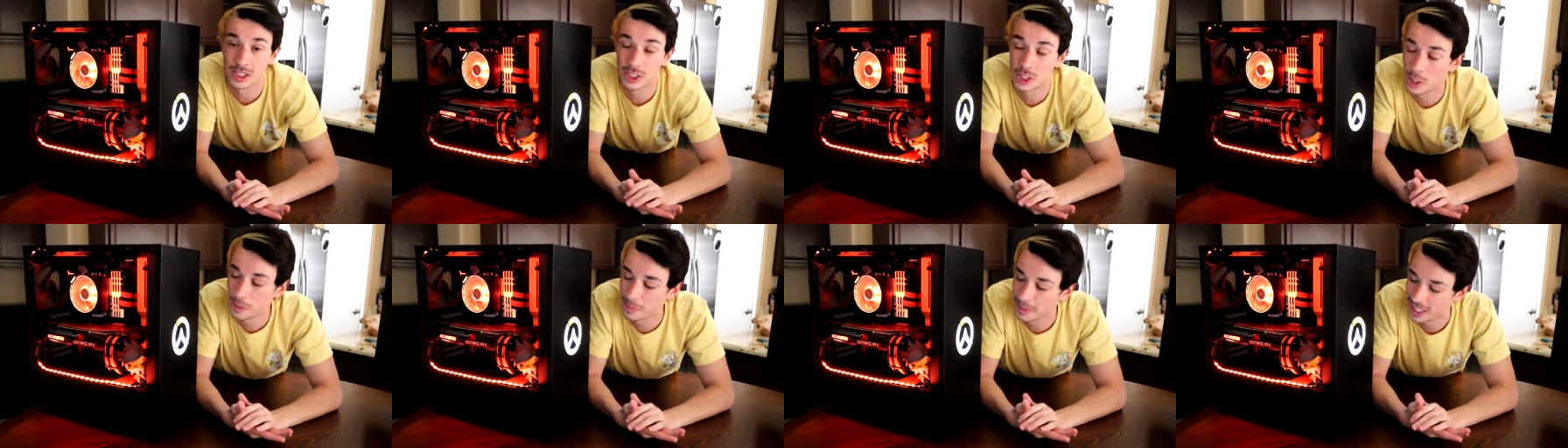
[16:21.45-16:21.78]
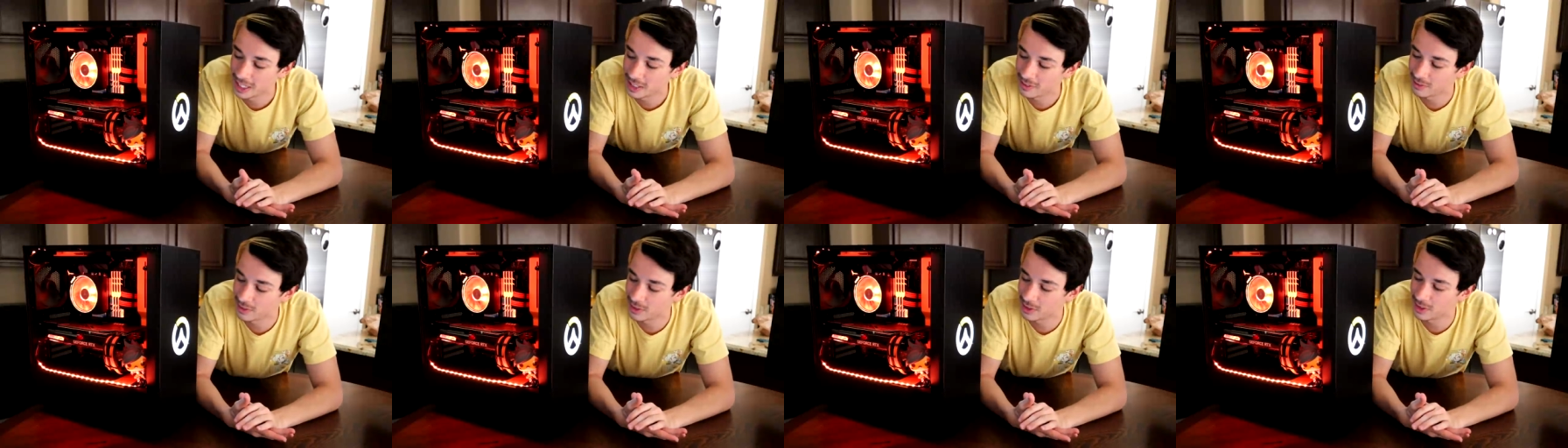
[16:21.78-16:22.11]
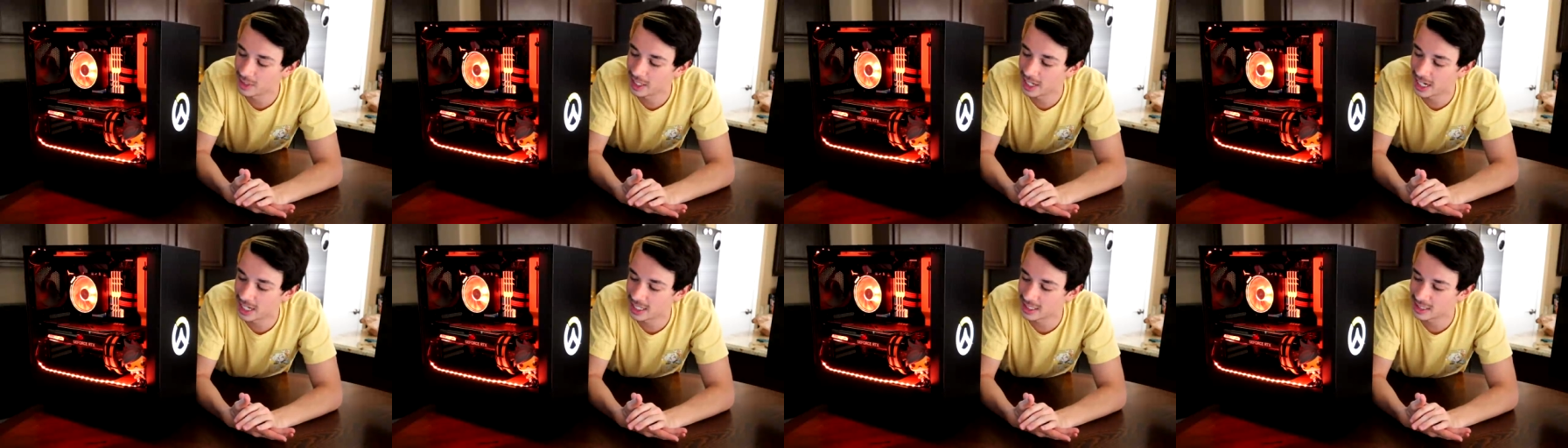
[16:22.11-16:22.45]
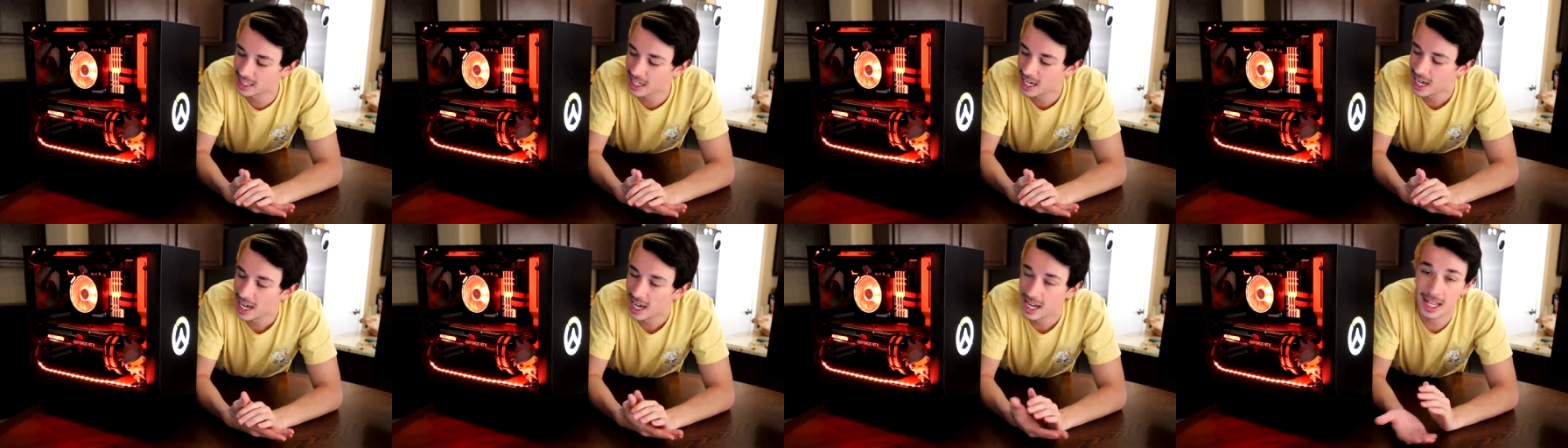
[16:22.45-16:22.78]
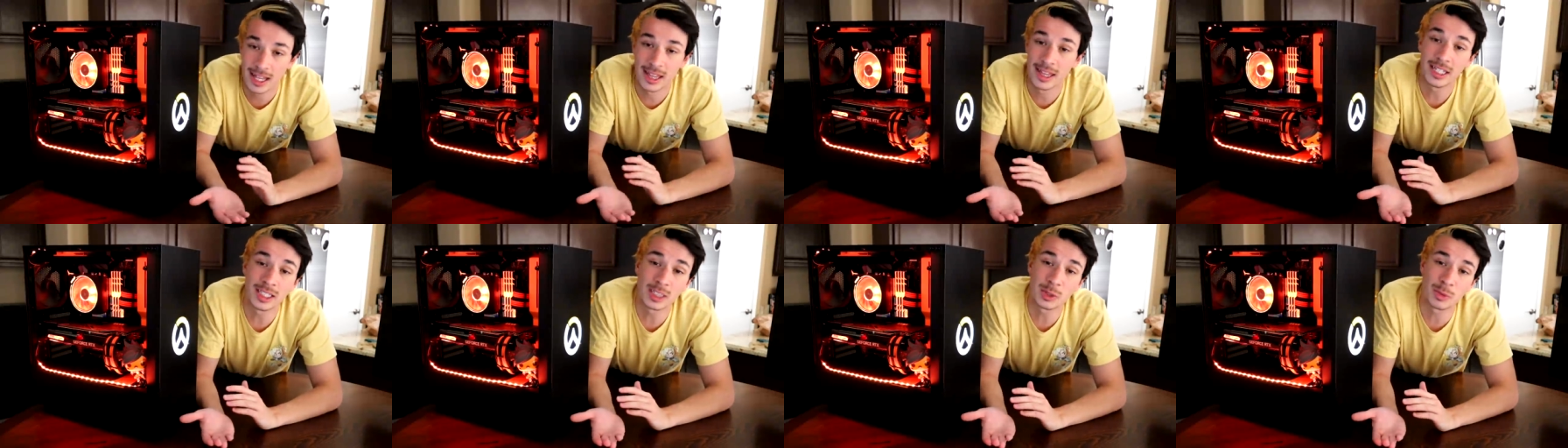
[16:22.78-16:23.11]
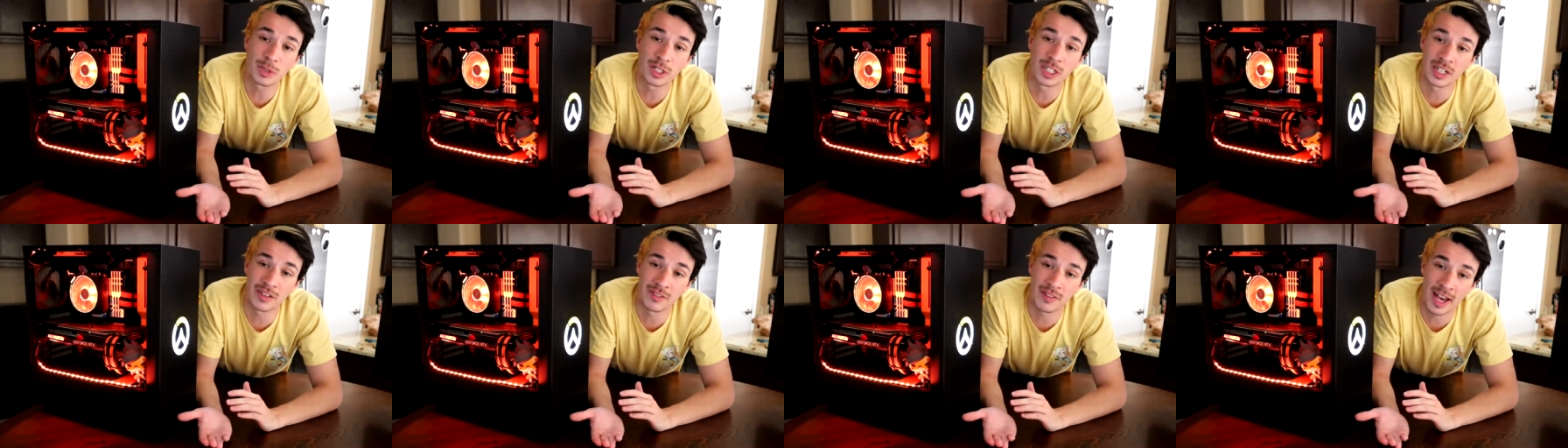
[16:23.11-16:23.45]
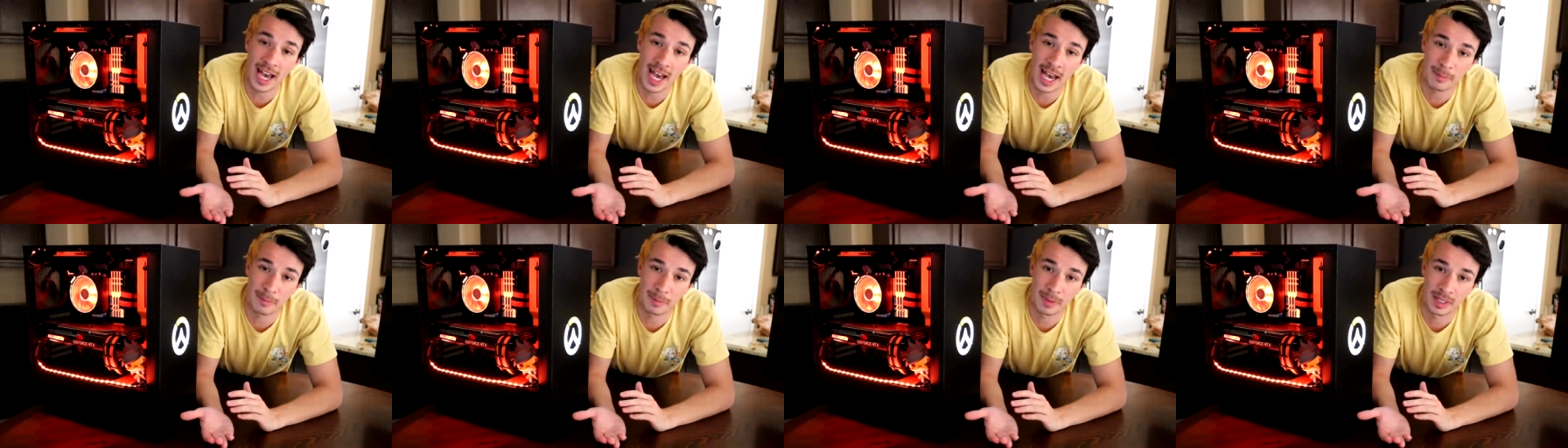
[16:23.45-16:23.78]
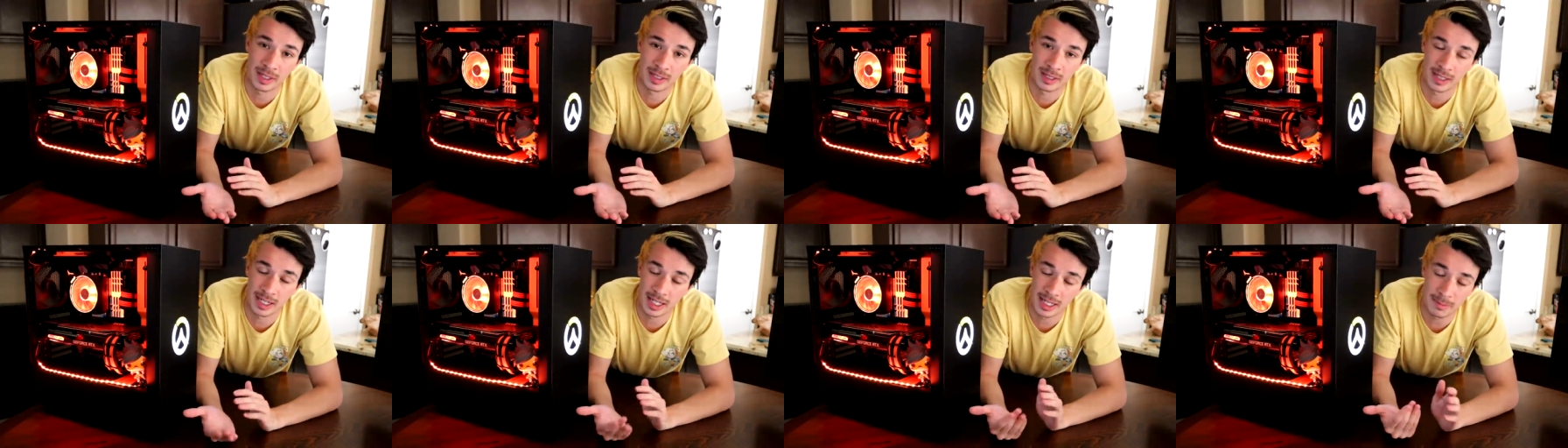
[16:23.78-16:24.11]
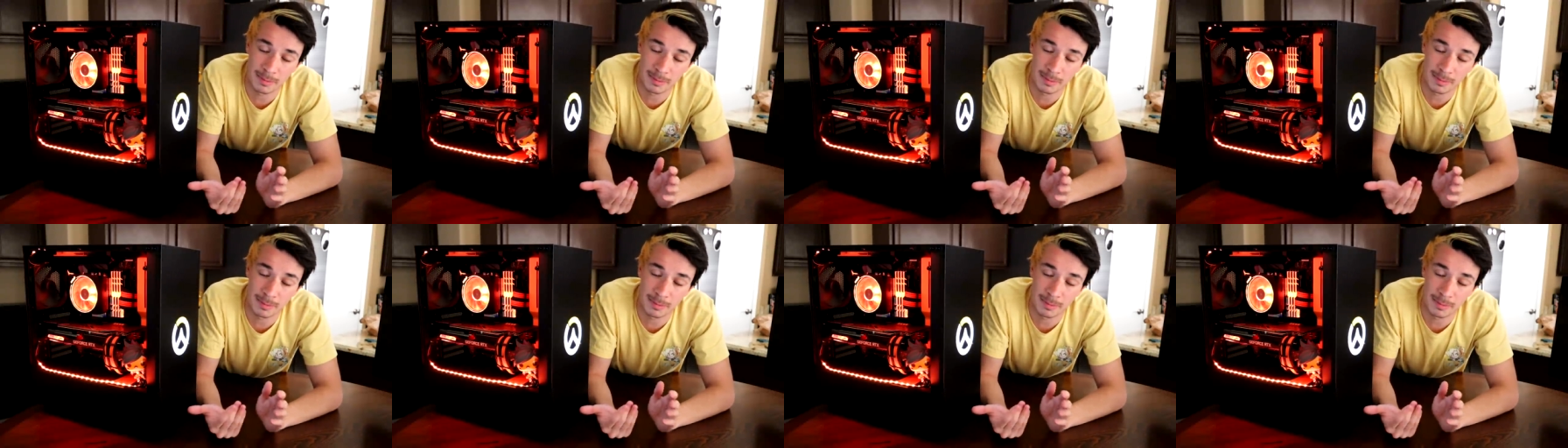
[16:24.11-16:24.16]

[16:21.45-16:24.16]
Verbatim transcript: so many of you guys, and this wouldn't have happened.